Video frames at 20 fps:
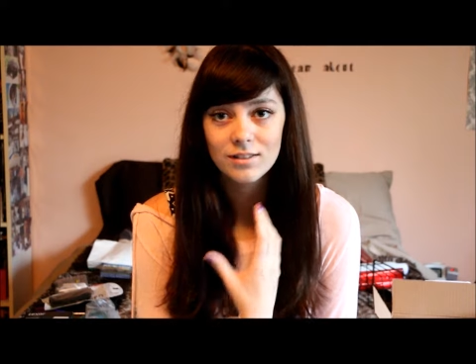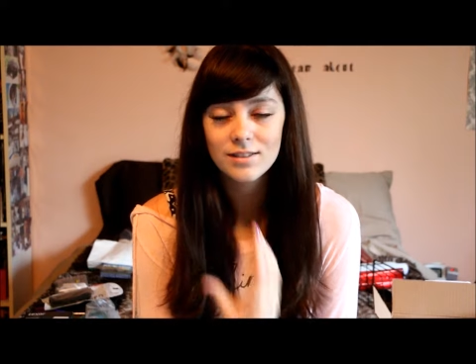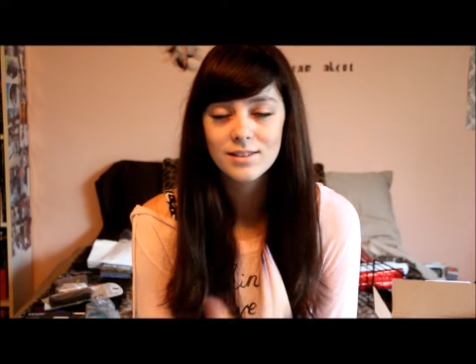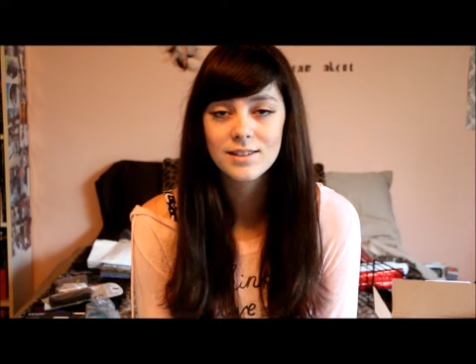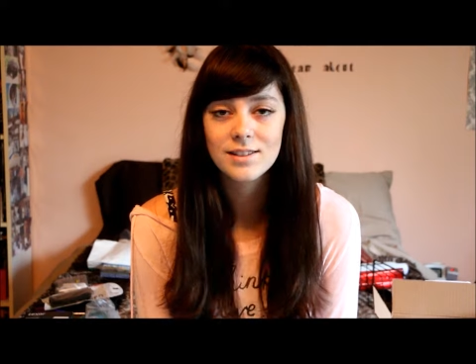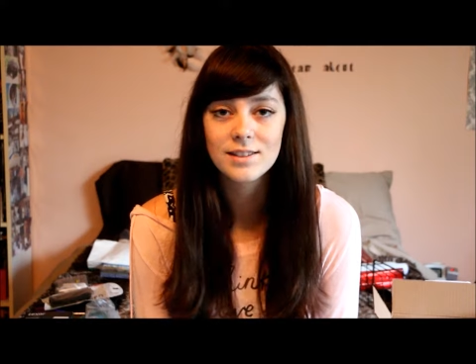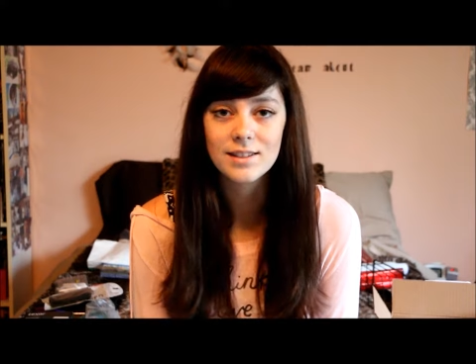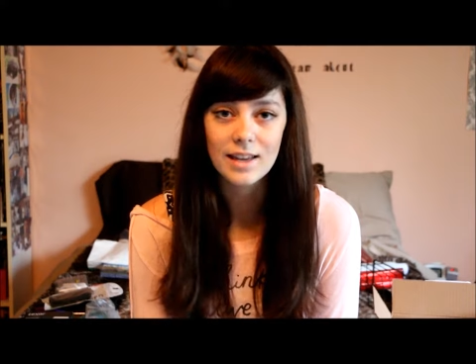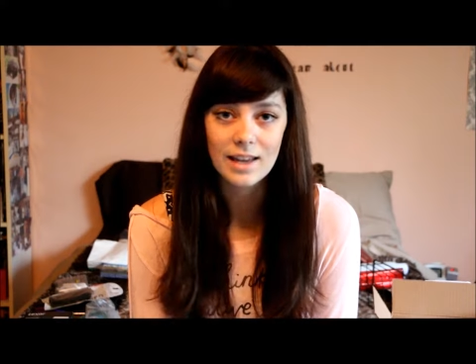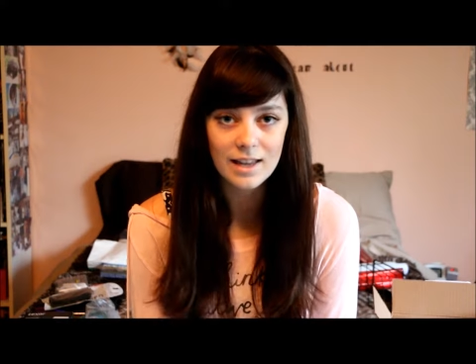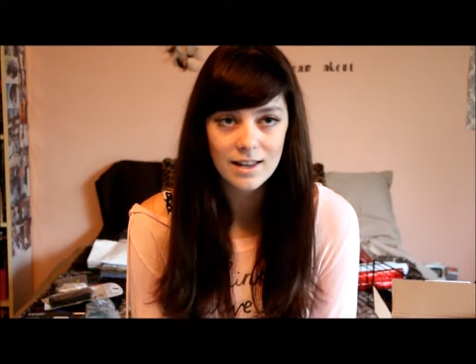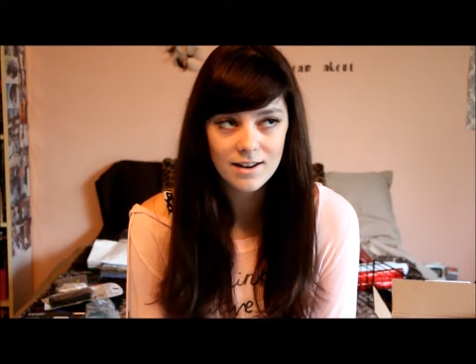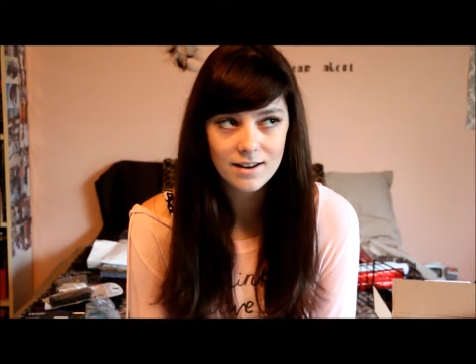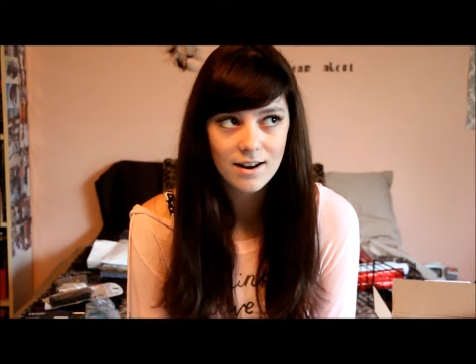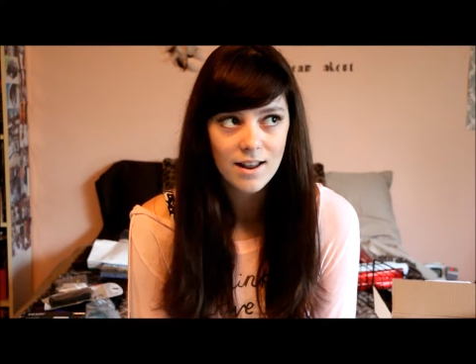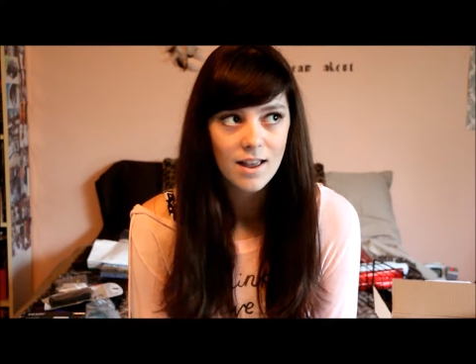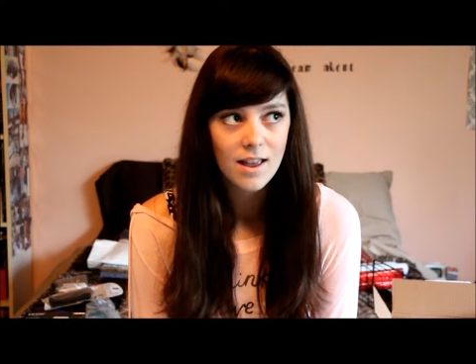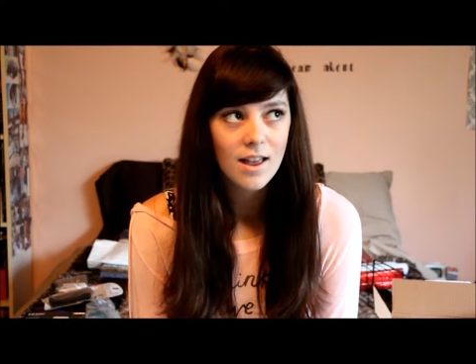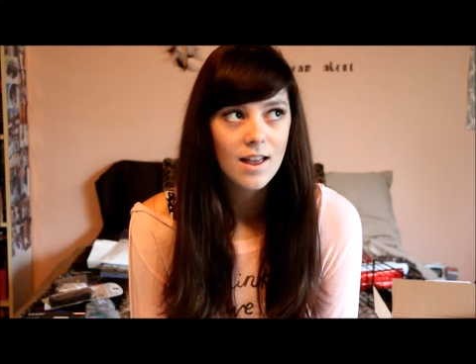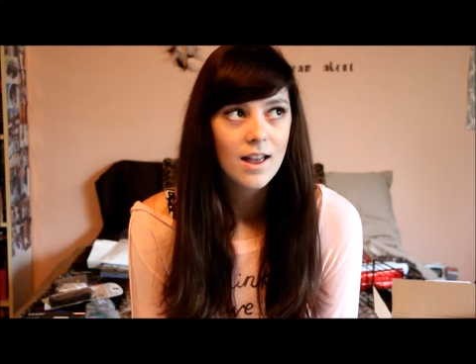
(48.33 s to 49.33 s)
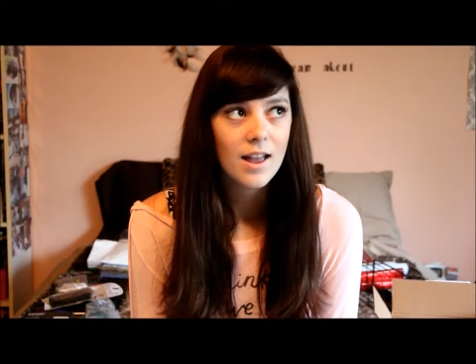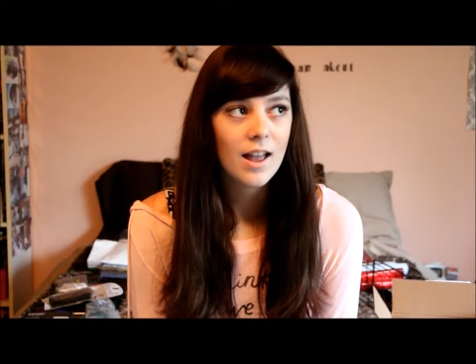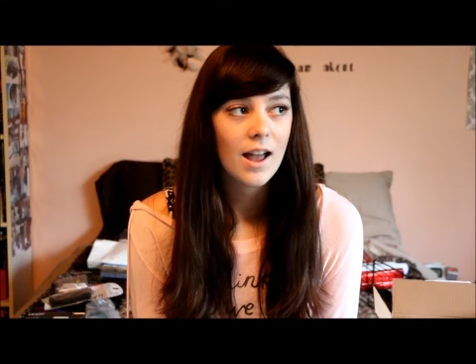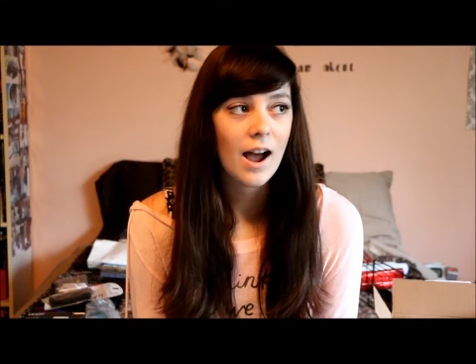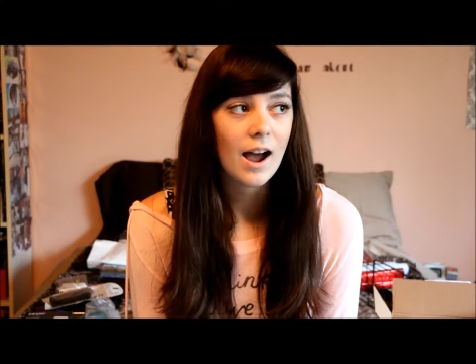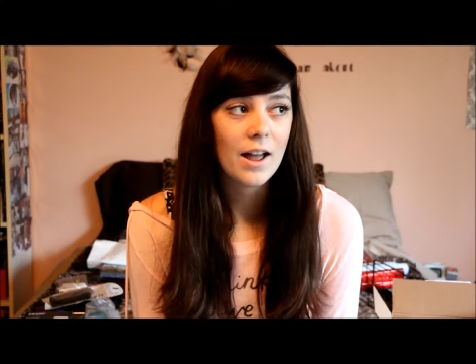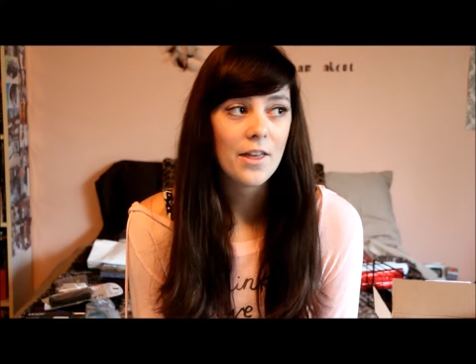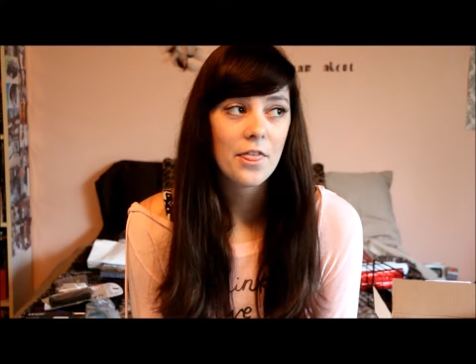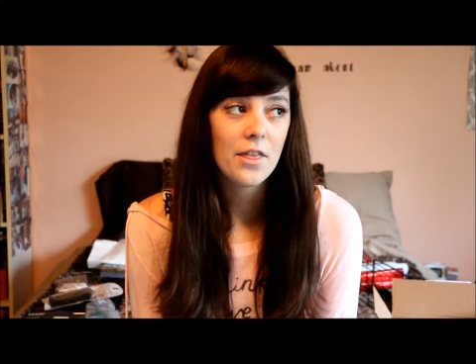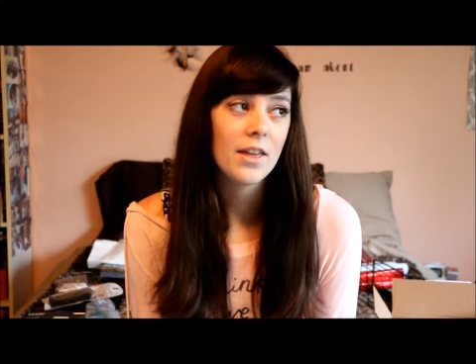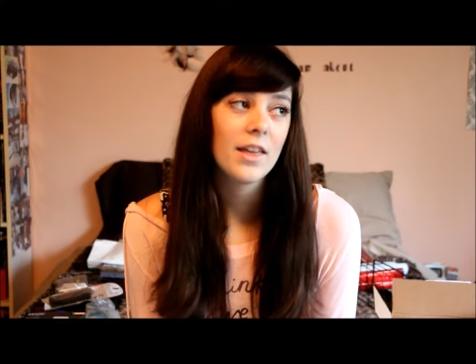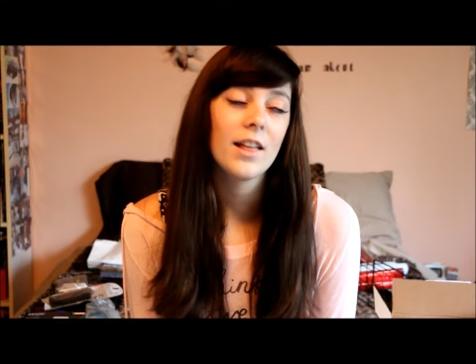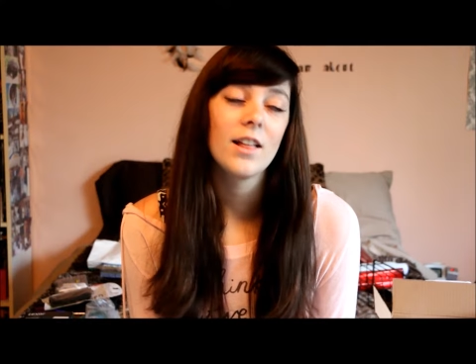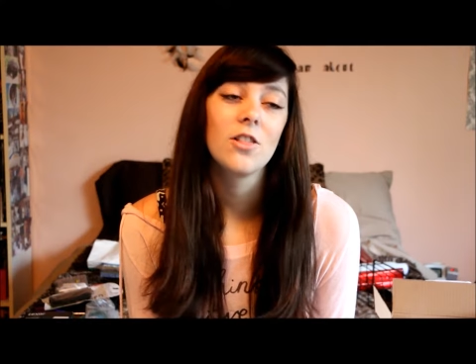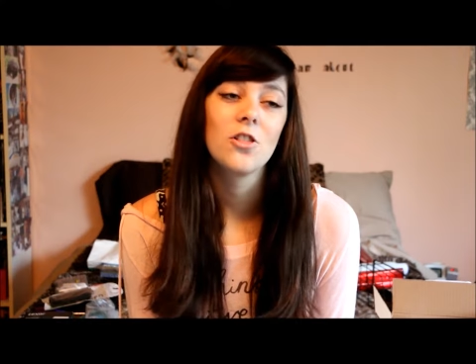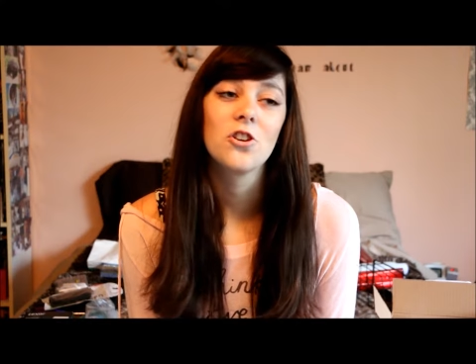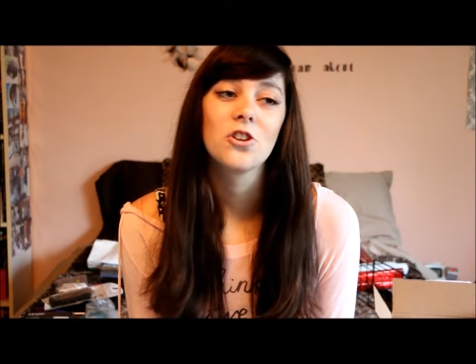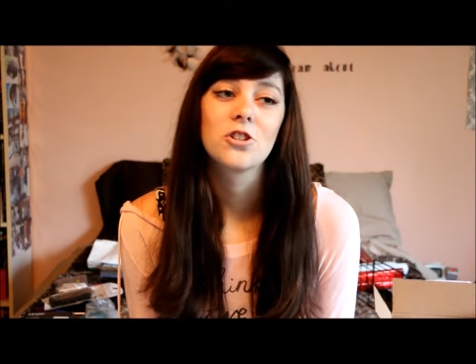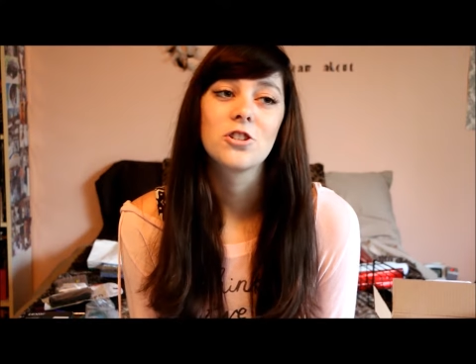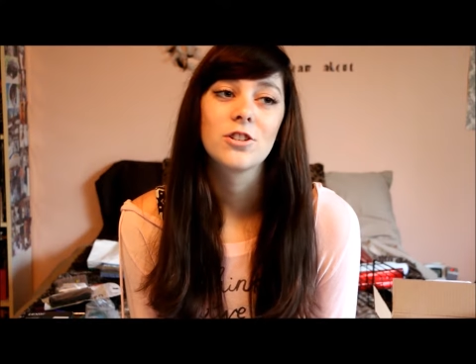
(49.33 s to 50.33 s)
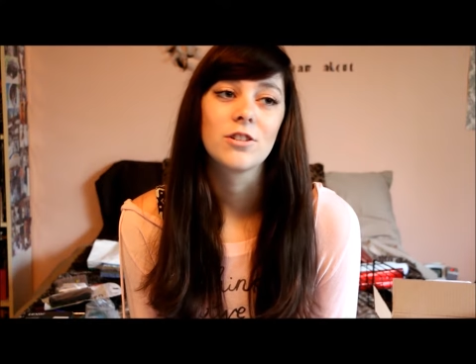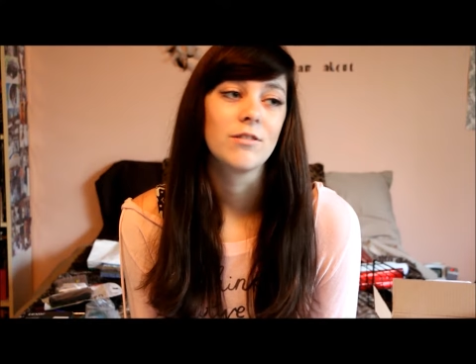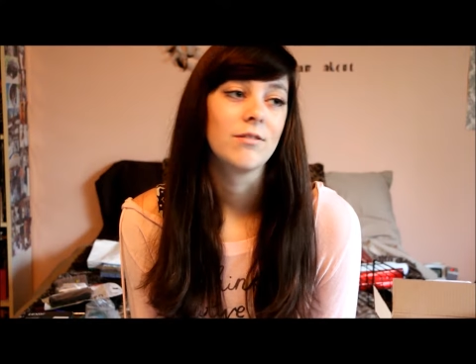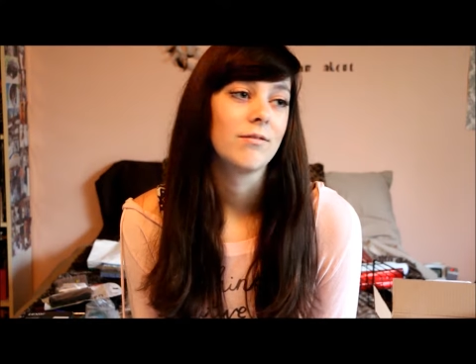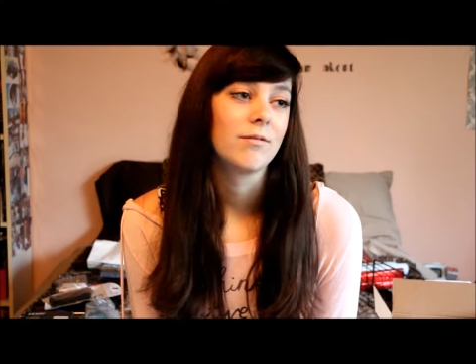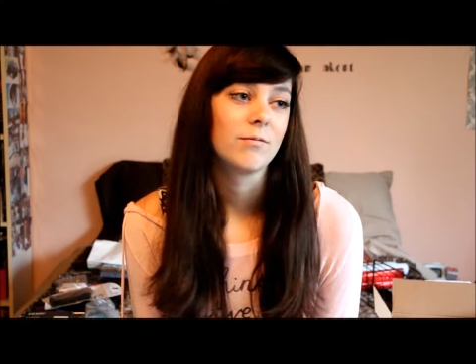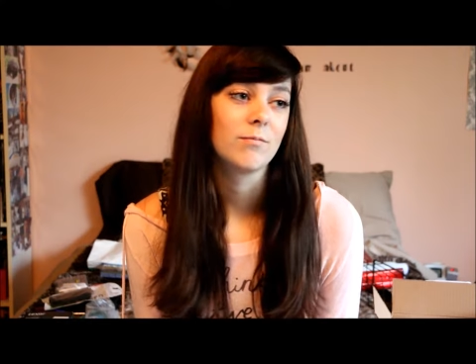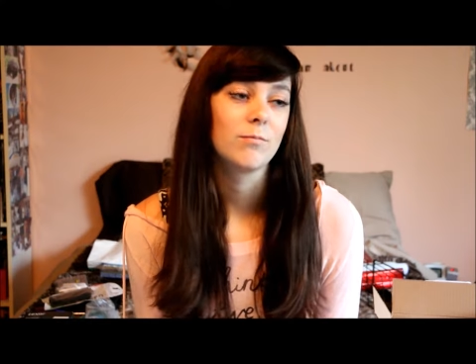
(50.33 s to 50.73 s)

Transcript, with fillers: skin. I think it looked